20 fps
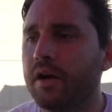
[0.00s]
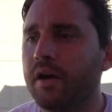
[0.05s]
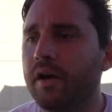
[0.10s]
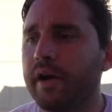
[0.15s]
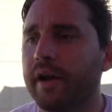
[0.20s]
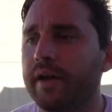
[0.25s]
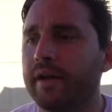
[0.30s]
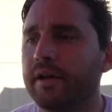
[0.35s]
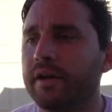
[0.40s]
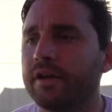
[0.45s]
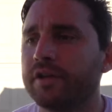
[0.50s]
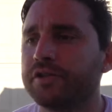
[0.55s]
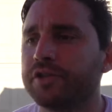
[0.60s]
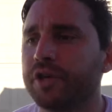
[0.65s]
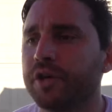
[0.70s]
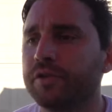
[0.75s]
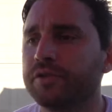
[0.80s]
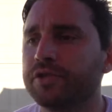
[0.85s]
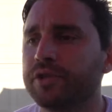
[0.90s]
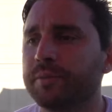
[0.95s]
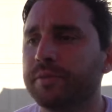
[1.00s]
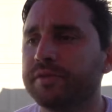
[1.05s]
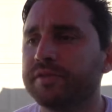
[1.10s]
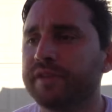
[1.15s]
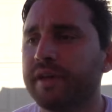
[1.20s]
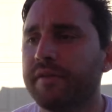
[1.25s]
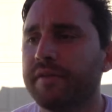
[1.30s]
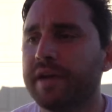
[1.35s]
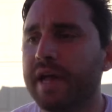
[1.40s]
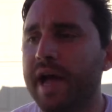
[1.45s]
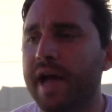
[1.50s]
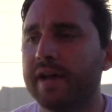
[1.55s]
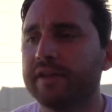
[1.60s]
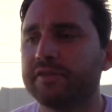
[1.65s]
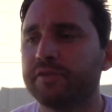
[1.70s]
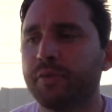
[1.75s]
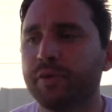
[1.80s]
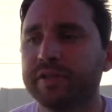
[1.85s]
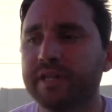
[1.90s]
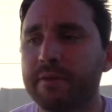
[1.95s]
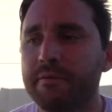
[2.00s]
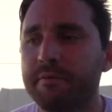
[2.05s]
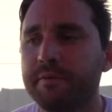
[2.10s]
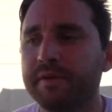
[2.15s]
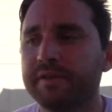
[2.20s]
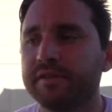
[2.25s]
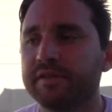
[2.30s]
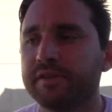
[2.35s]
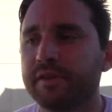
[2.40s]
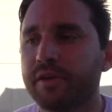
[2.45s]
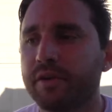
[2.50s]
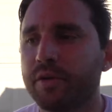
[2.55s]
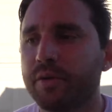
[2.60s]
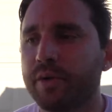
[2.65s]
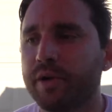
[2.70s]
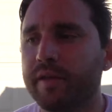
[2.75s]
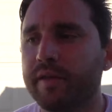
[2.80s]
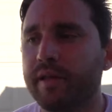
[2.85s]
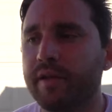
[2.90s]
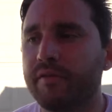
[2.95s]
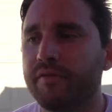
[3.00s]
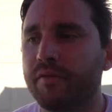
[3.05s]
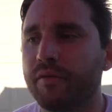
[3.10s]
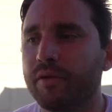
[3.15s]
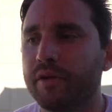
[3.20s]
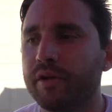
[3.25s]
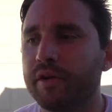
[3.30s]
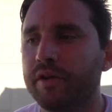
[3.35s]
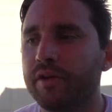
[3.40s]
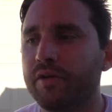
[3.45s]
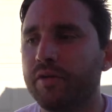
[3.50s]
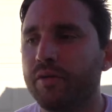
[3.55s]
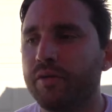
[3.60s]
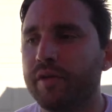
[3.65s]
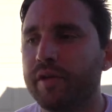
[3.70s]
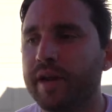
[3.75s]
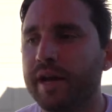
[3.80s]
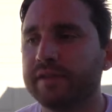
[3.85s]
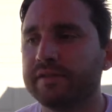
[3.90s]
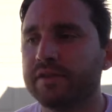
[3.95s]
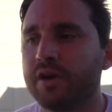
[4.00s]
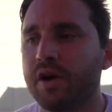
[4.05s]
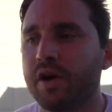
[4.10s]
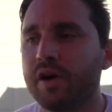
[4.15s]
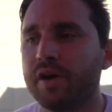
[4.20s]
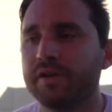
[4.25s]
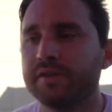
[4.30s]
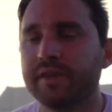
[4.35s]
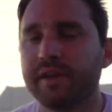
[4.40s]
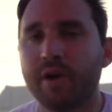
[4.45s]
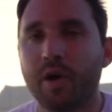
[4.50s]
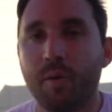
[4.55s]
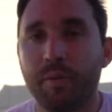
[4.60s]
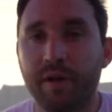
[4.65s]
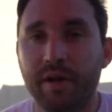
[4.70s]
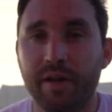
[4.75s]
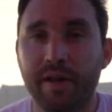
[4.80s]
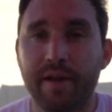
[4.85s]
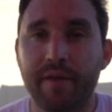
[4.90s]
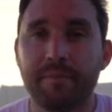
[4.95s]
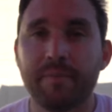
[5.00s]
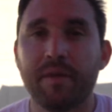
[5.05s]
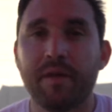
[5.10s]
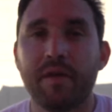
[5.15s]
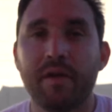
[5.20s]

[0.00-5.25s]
All right, Catrone777 asks, what type of business are you in that afforded you the nice cars and home in LA?